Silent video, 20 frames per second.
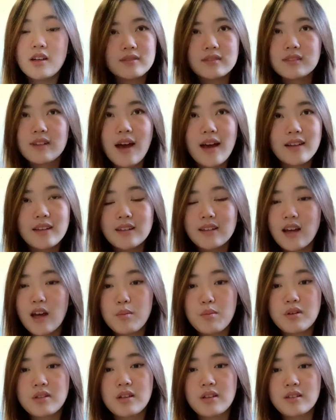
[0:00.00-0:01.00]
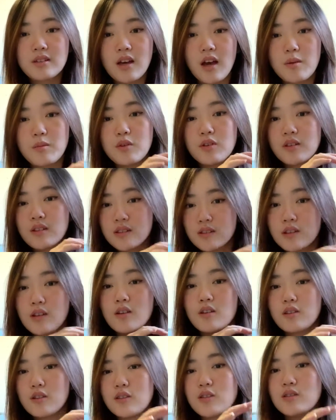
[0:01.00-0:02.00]
99% of the time you can
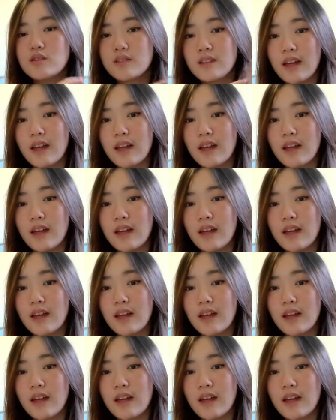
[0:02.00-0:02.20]
still use